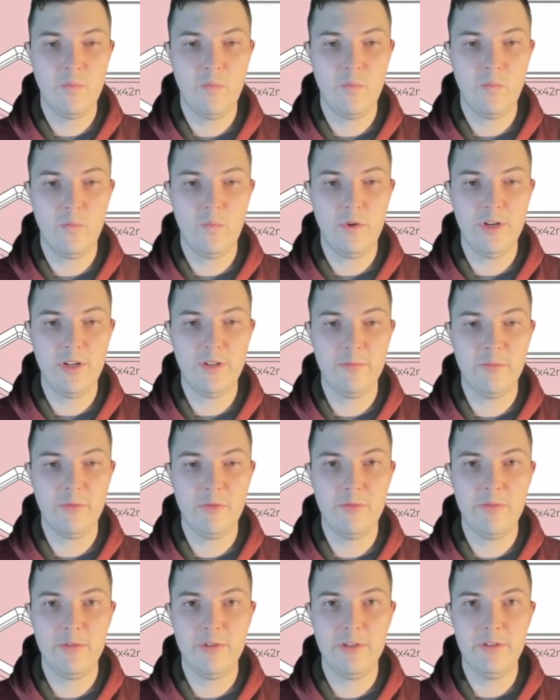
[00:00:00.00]
what I'm
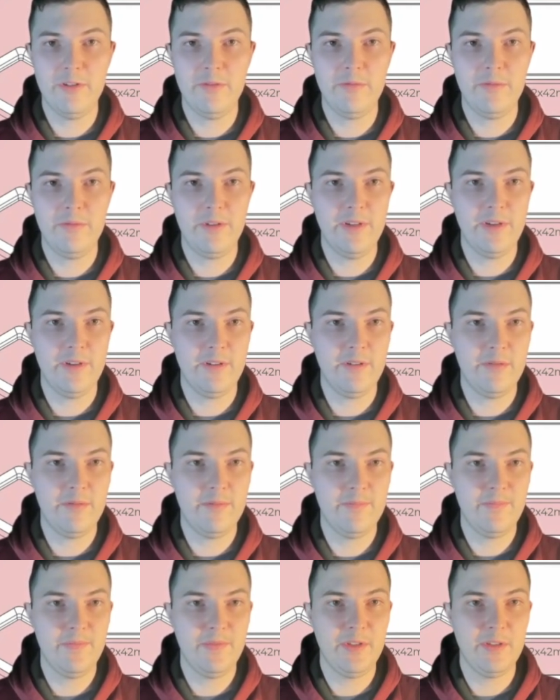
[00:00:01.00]
going to do now
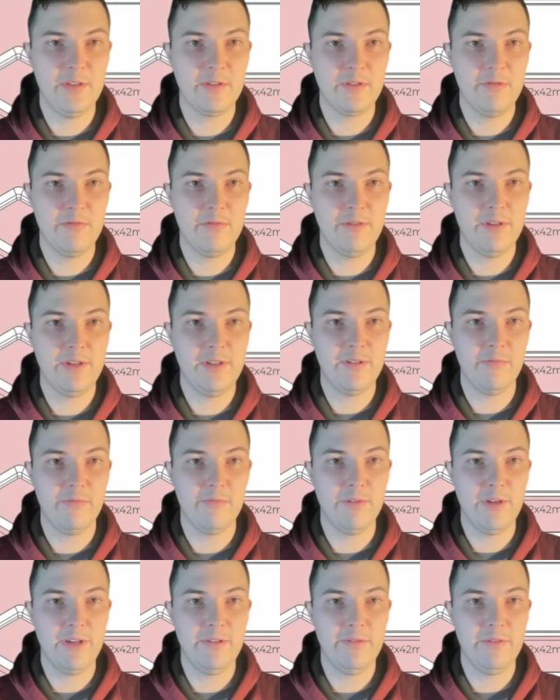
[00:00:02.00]
is create a
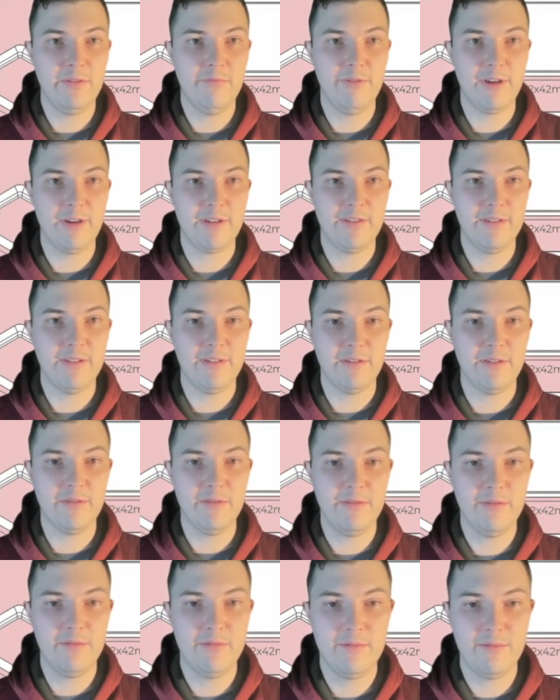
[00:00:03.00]
rounded rectangle,